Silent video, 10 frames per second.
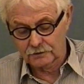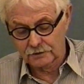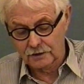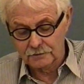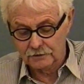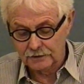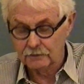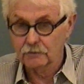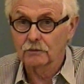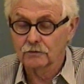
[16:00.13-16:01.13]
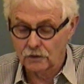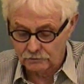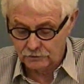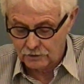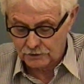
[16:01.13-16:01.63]
the times that they were
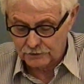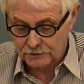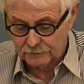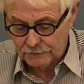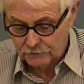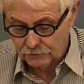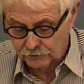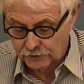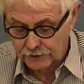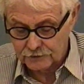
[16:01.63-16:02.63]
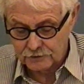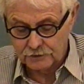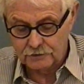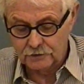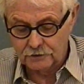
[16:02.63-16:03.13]
involved with hockey in the United
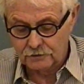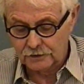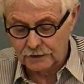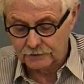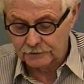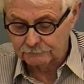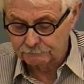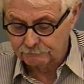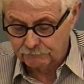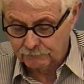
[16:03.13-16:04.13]
States and Eastern Canada.